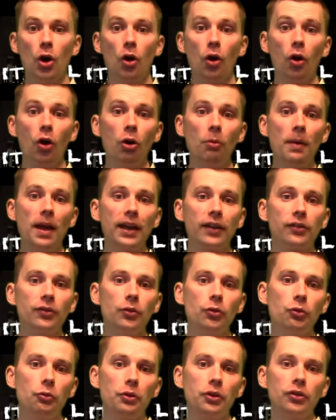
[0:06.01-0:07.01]
Allmax
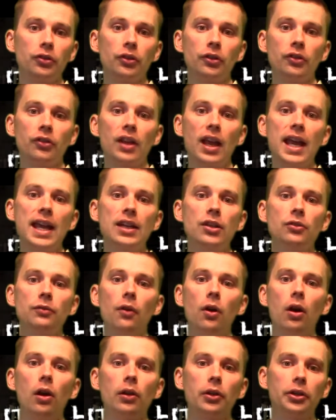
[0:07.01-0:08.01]
Nutrition's
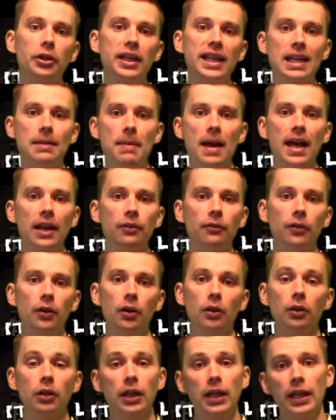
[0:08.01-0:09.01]
H-Vol or
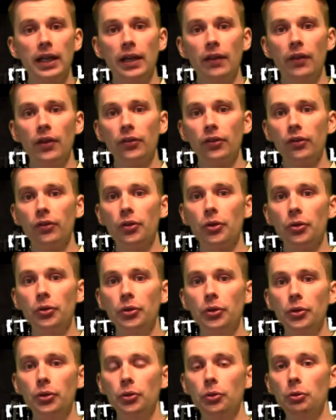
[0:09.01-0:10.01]
Hemanivol. This is their
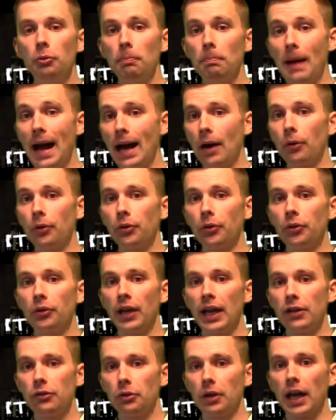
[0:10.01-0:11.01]
new powdered
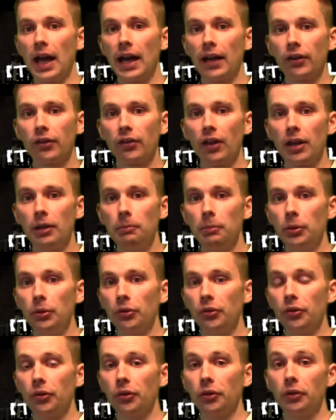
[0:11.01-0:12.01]
nitric oxide
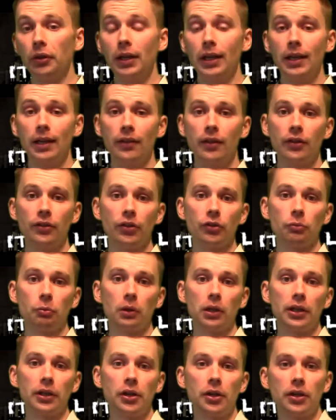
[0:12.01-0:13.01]
booster. This is
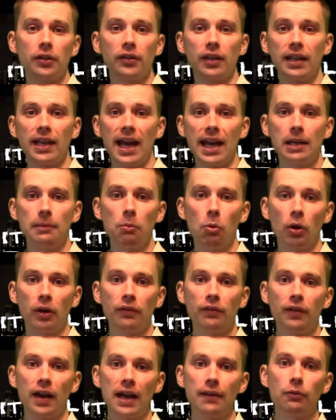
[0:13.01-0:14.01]
really good. It's a
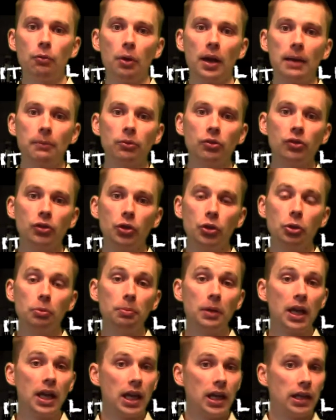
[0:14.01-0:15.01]
9.5 gram scoop.
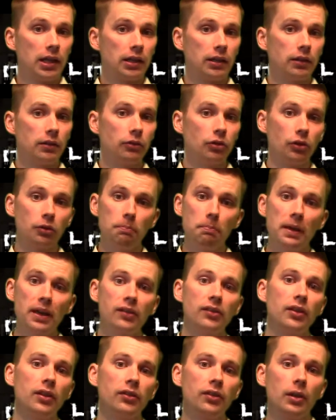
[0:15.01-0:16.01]
You can just mix
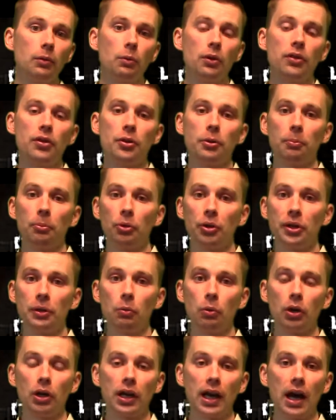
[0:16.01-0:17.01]
this in with your
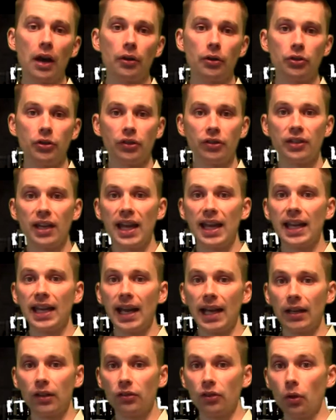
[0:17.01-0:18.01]
pre-workout or just take it
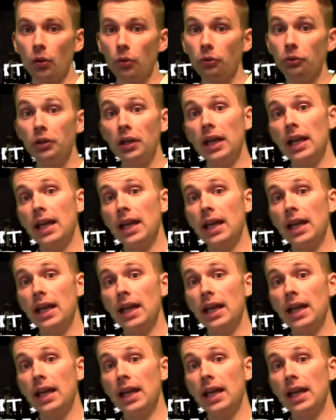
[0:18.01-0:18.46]
on its own.